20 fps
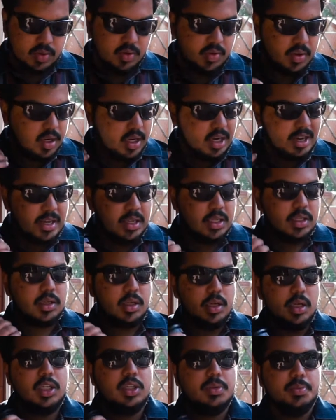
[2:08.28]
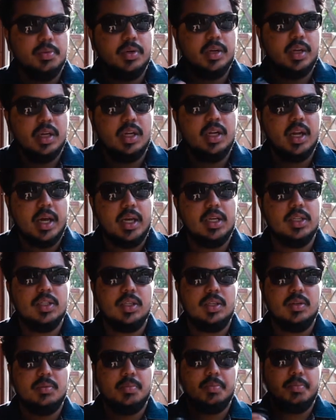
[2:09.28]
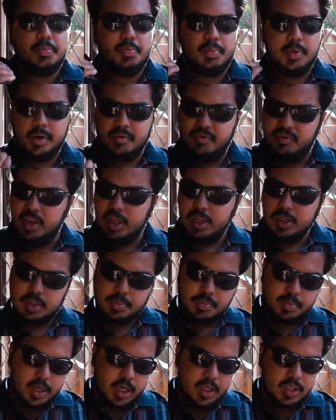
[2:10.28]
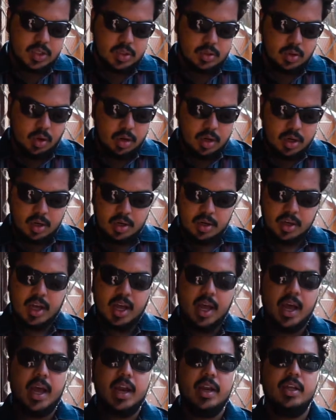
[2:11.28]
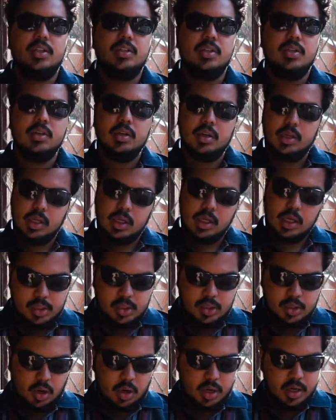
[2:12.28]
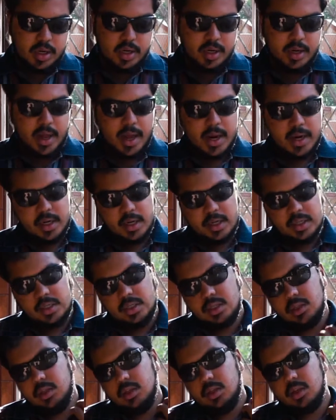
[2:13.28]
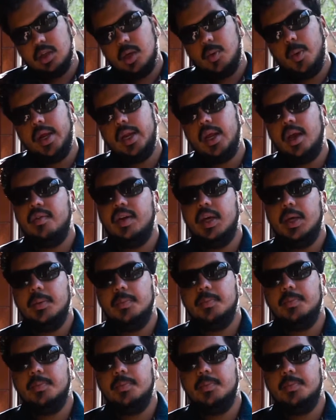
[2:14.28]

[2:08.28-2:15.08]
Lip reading: of the lens is pretty nice. It feels pretty solid in your hand. It's really solid and it's quite heavy.